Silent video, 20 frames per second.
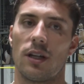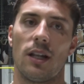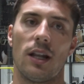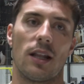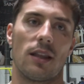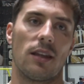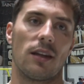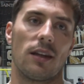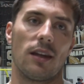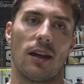And
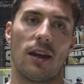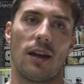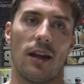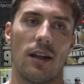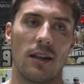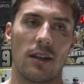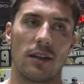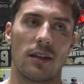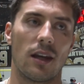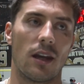at the
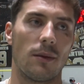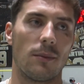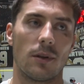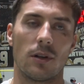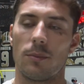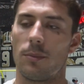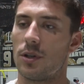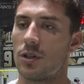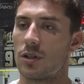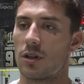end of the game, you
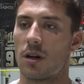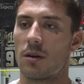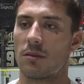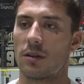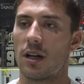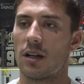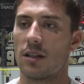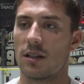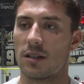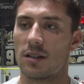know, put your arm
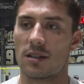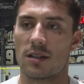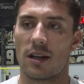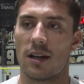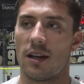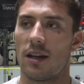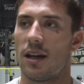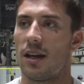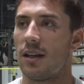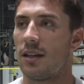around you and
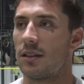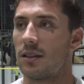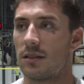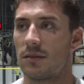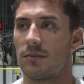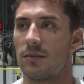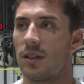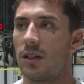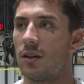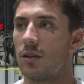say, "Hey,
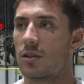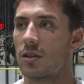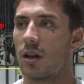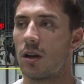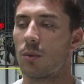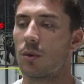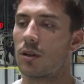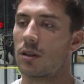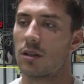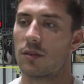you know, it's
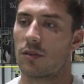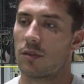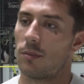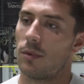all worth it." For